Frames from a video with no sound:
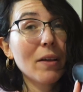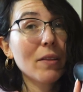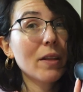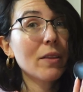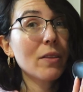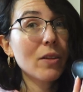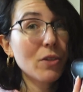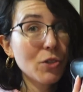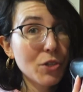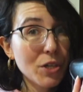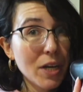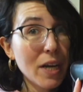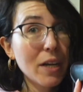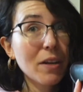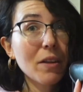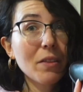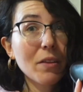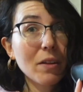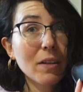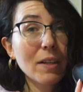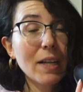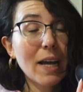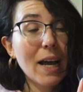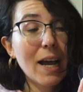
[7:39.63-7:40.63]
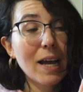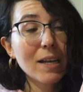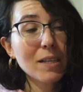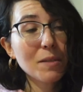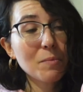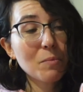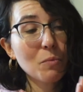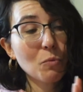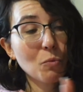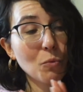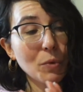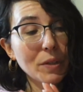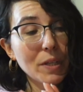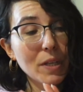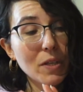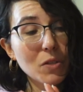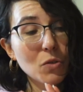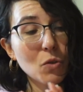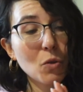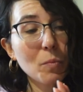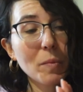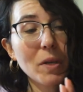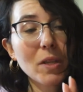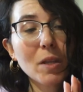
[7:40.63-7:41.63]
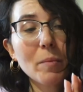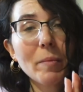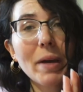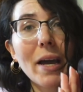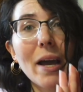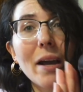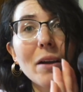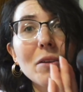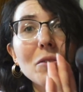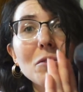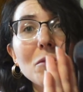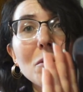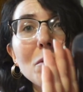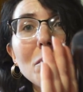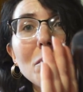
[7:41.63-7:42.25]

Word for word: Like the chain and the clasp really sold me on the bag. So